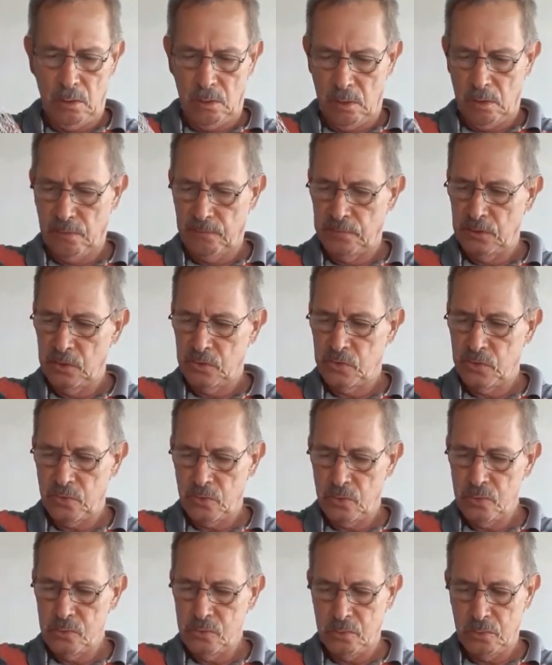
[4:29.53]
of the
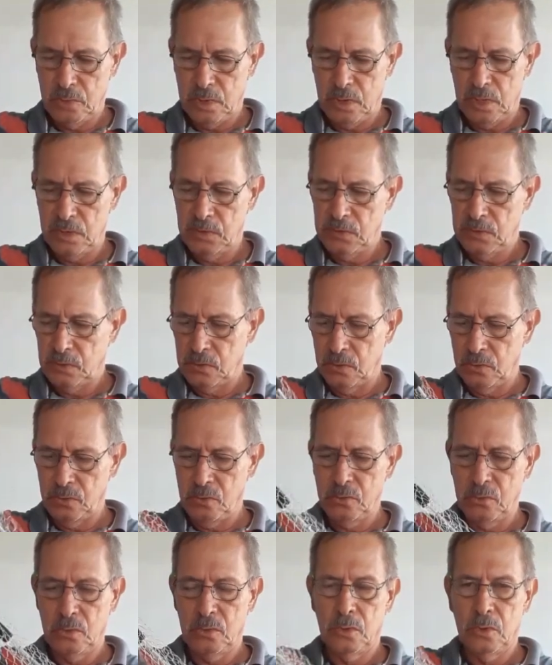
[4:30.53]
throw is you
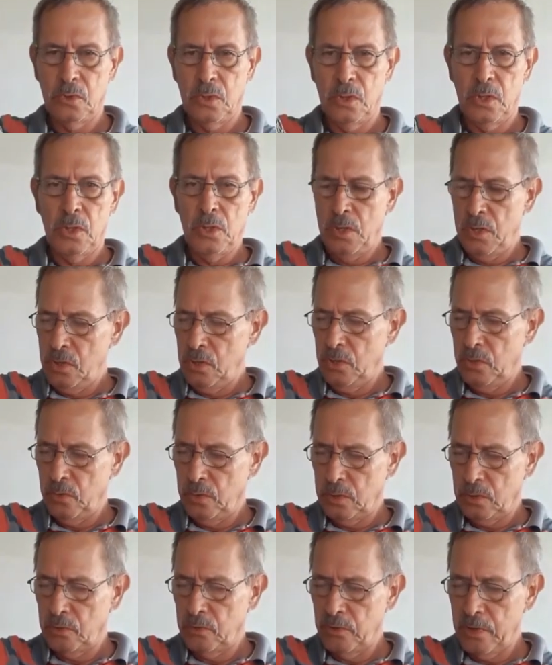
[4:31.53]

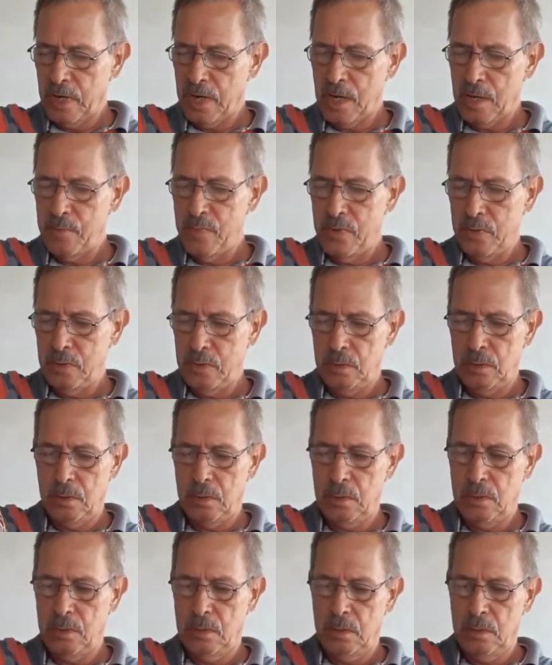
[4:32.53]
will grab,
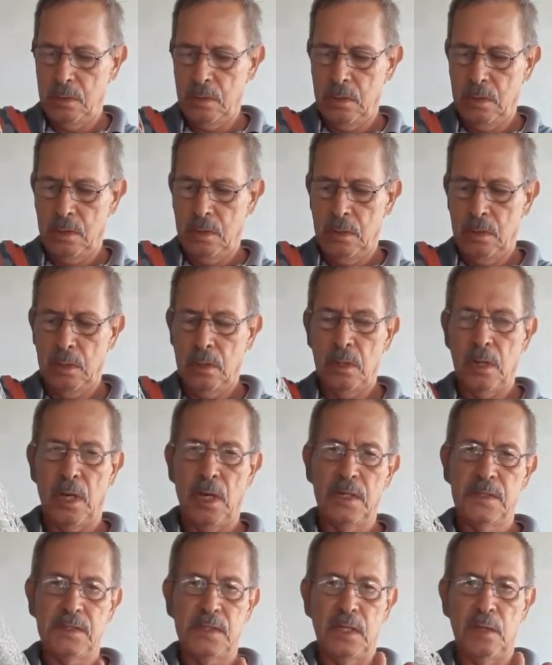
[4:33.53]

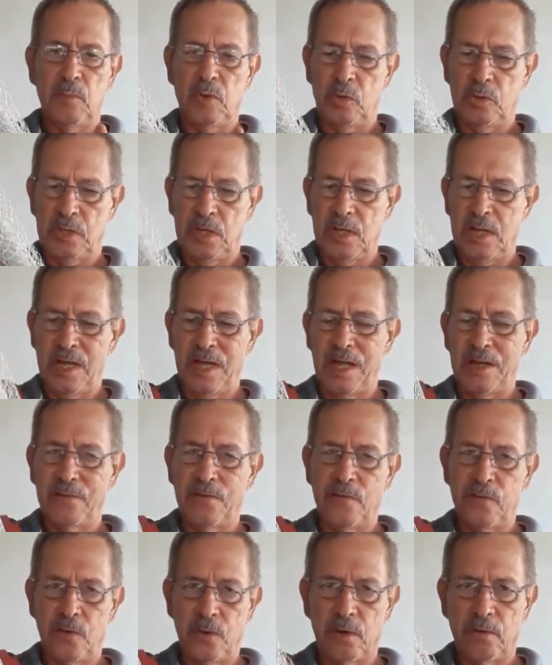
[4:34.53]
I say about a
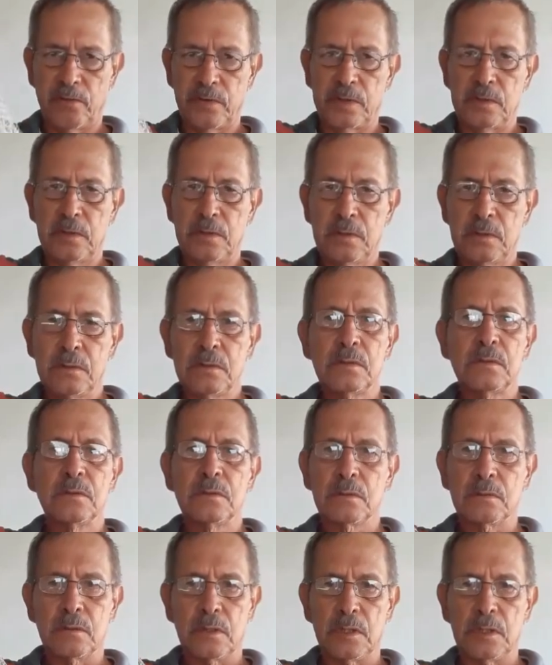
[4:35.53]
handful of it,
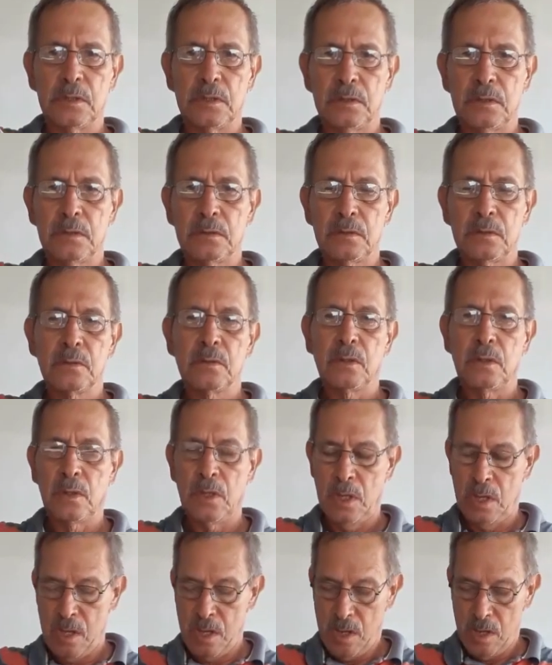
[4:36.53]
right?
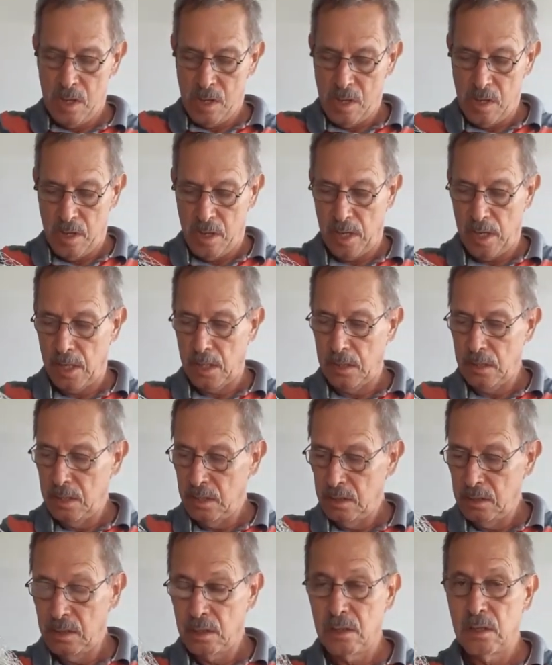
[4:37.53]
And
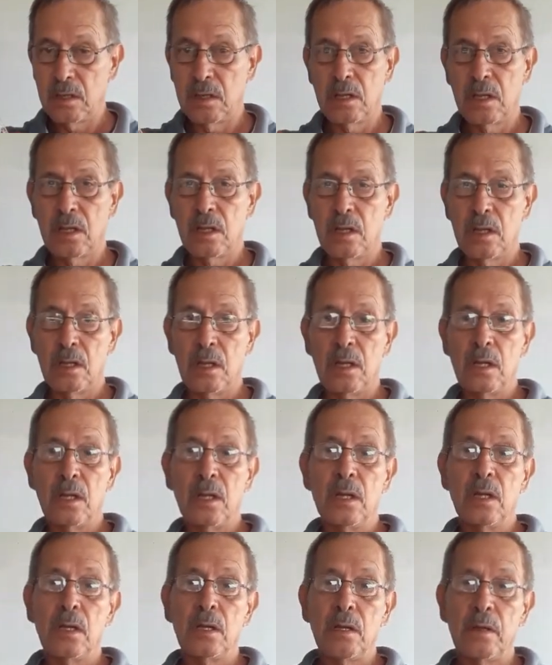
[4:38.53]

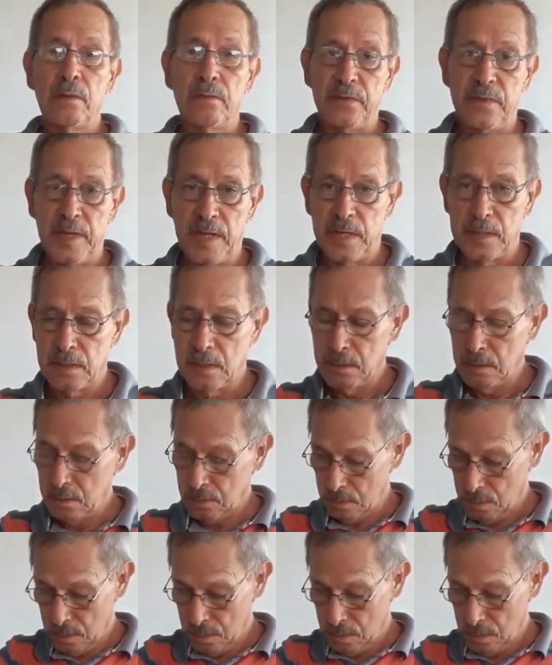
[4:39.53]
then